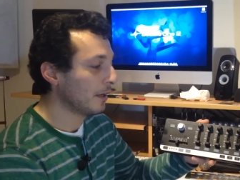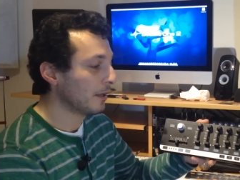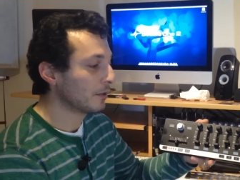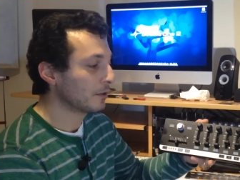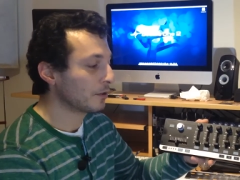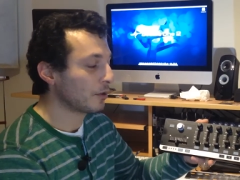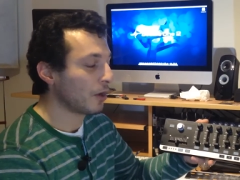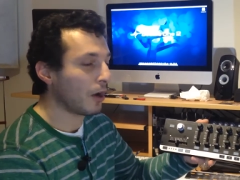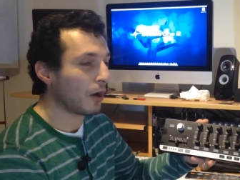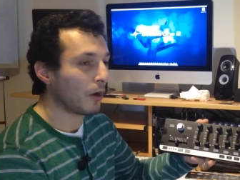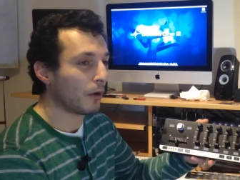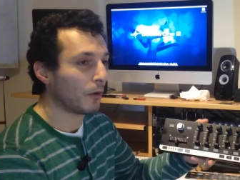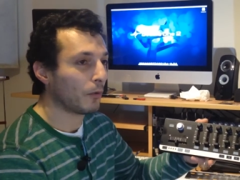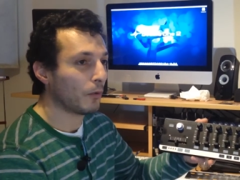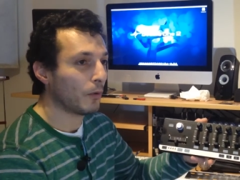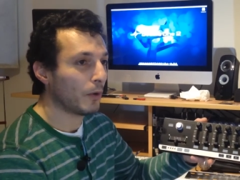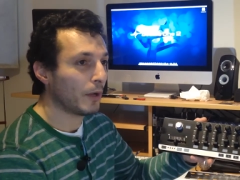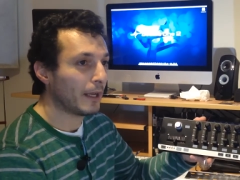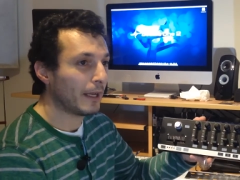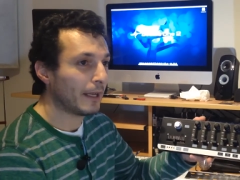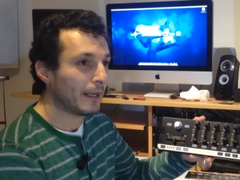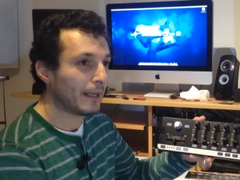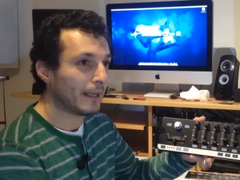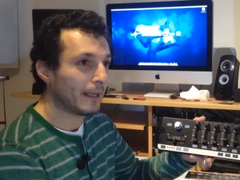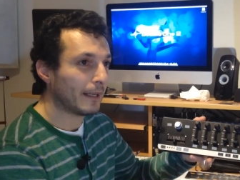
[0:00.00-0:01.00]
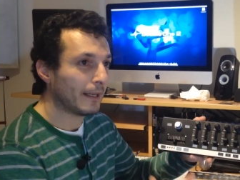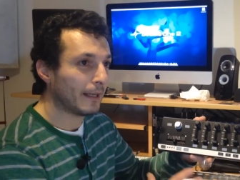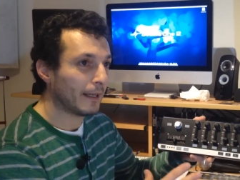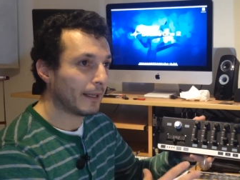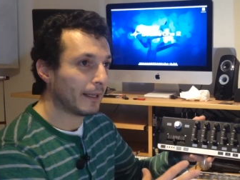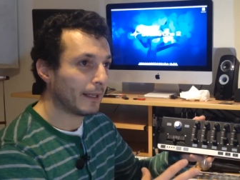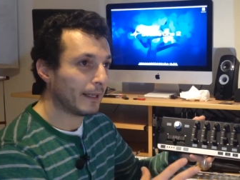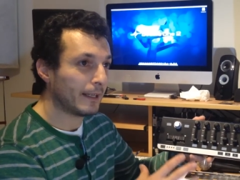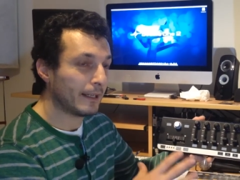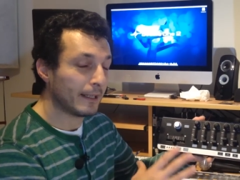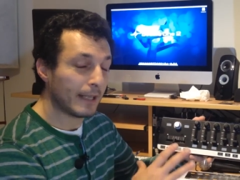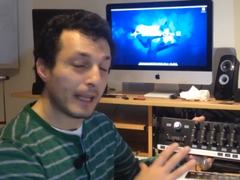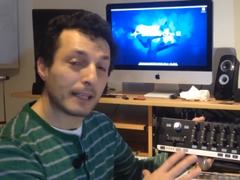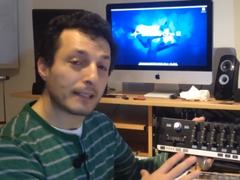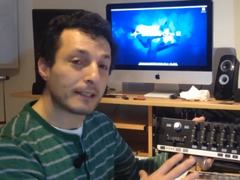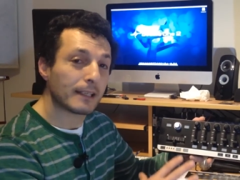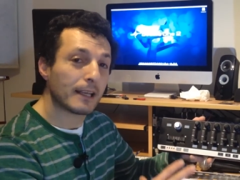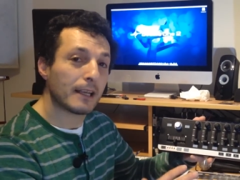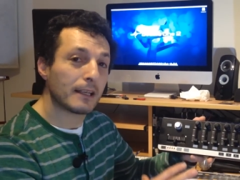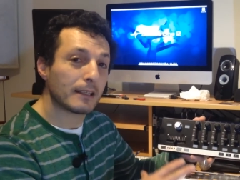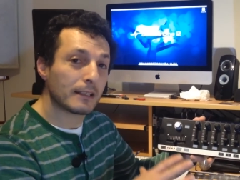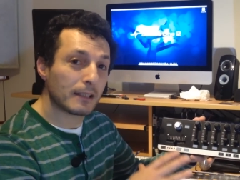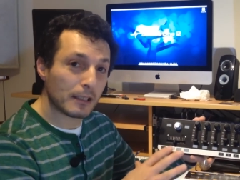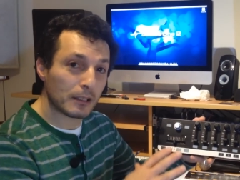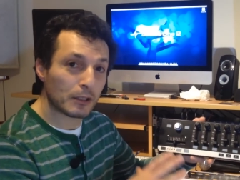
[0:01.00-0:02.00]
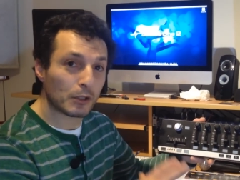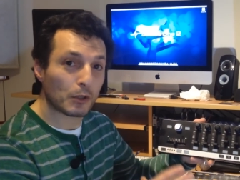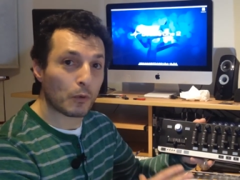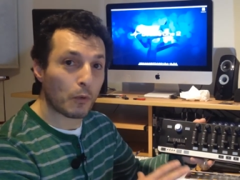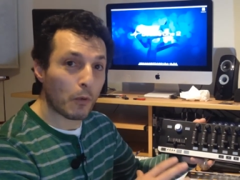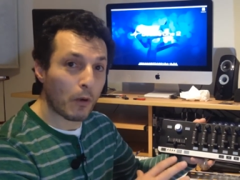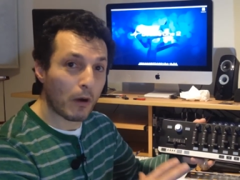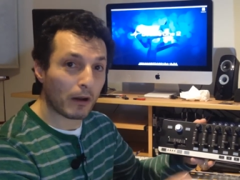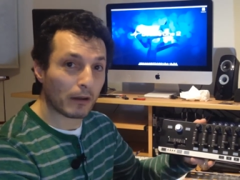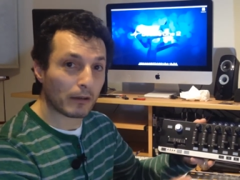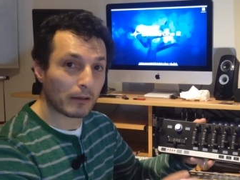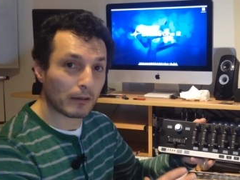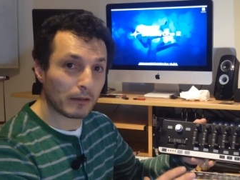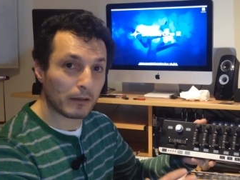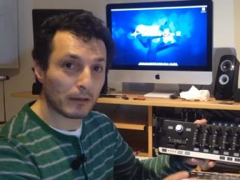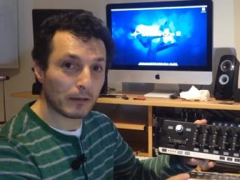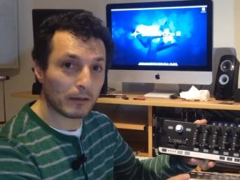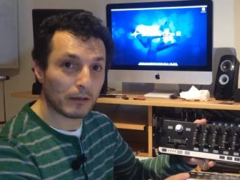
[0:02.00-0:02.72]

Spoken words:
So in that sense, it's quite